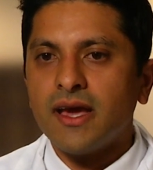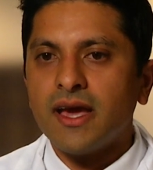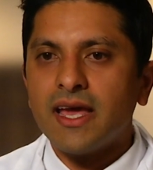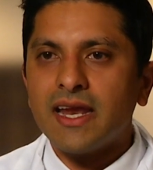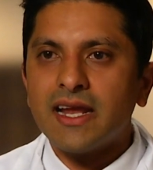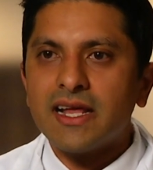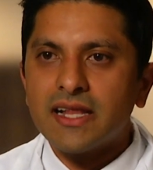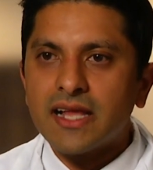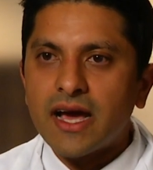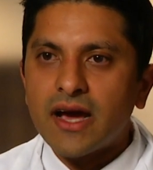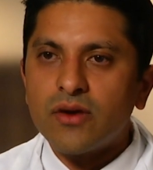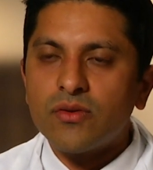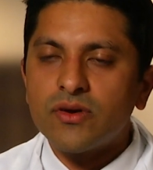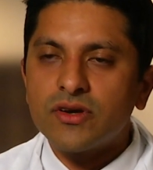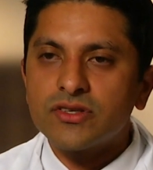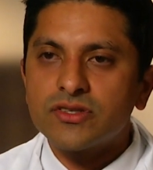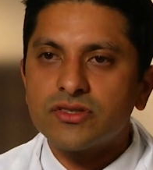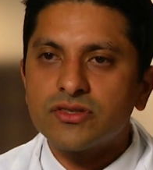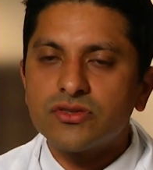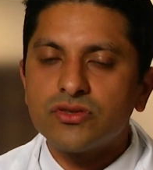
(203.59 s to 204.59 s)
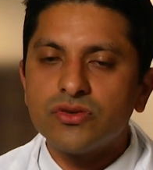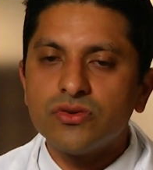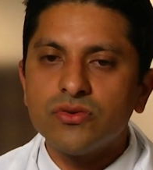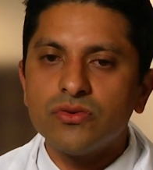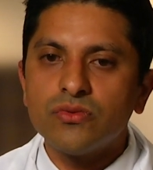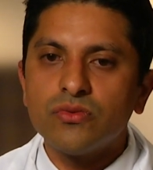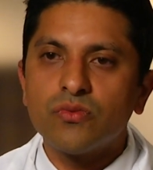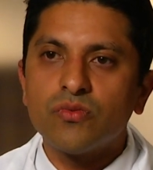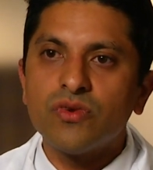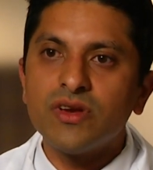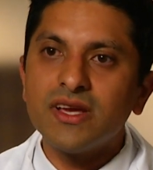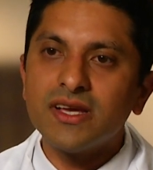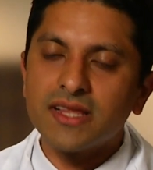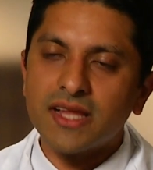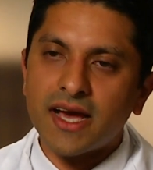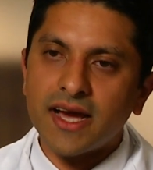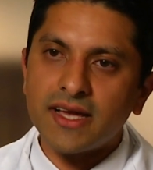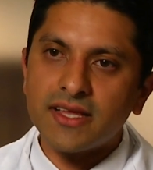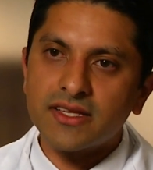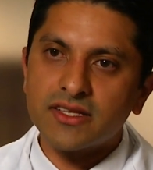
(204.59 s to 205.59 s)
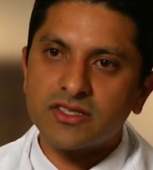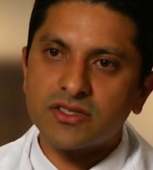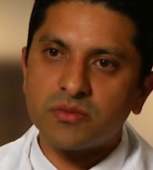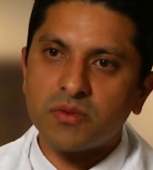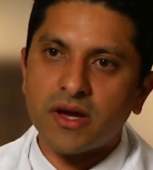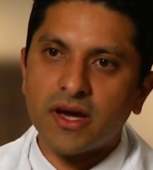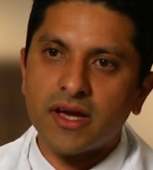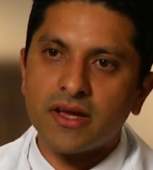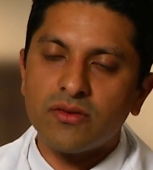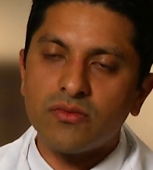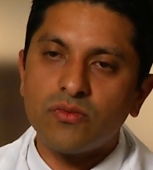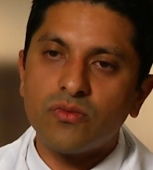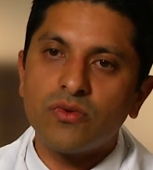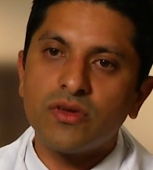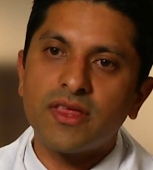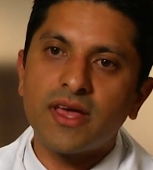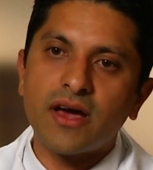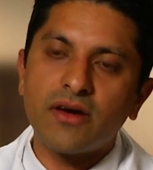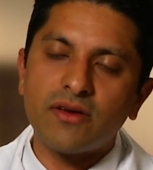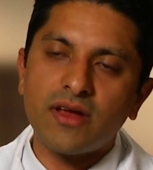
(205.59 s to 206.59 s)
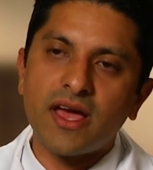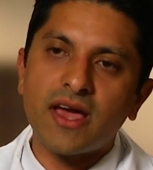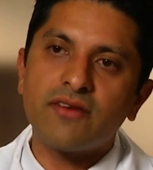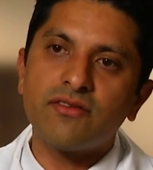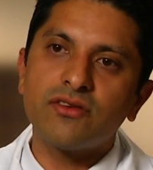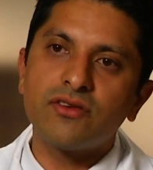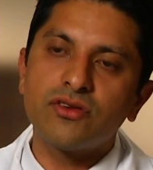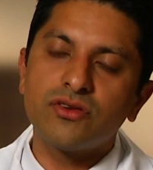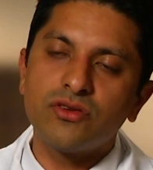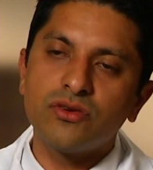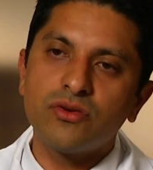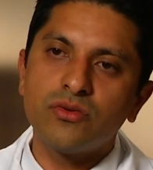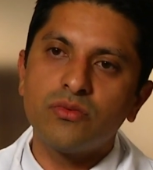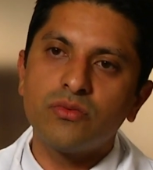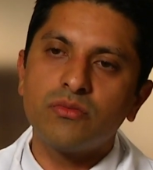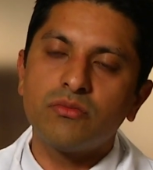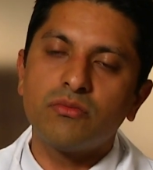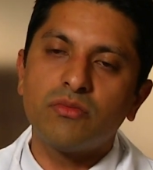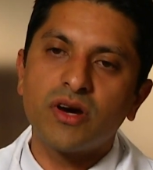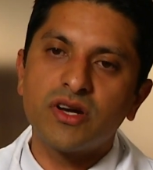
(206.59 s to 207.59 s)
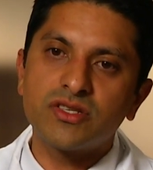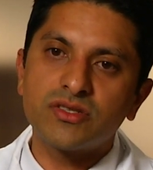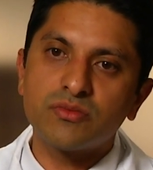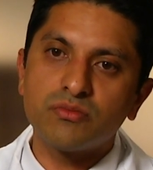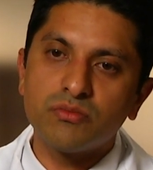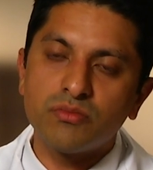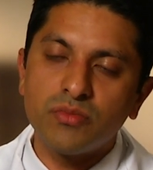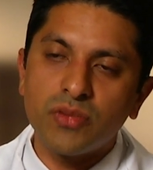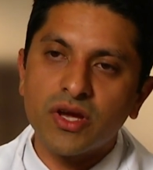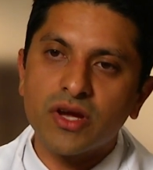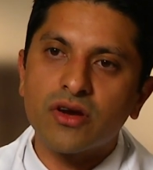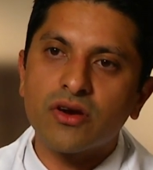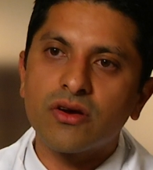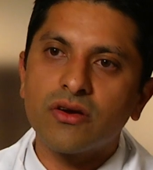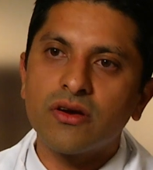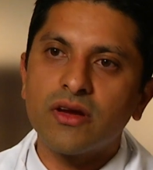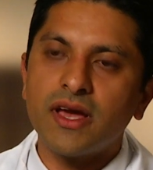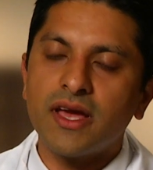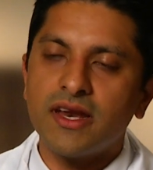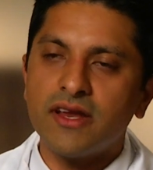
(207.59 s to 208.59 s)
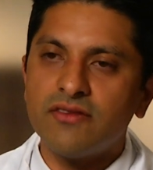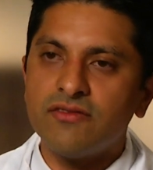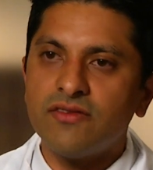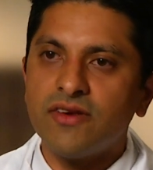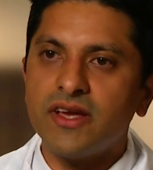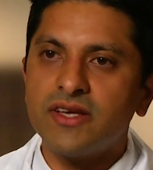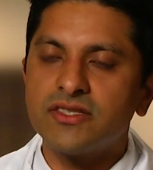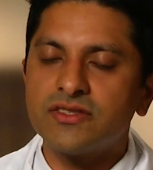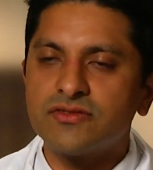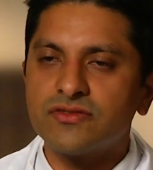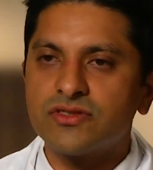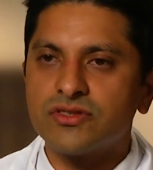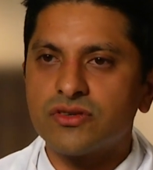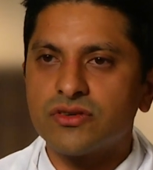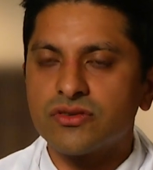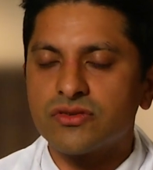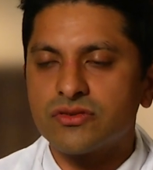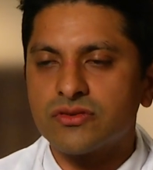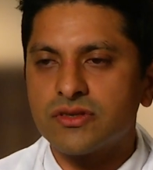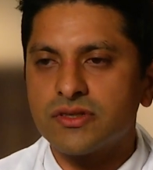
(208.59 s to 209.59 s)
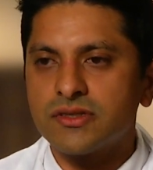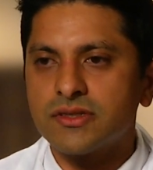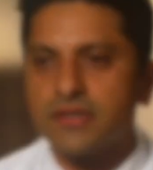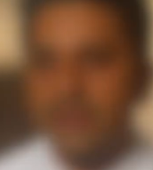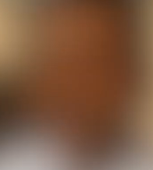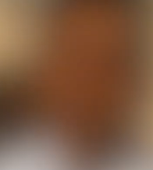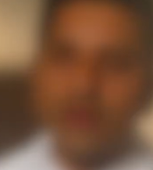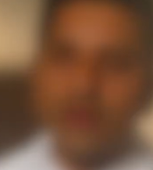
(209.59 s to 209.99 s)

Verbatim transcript: and allow us to realign the spine without having to do much bigger and invasive surgeries.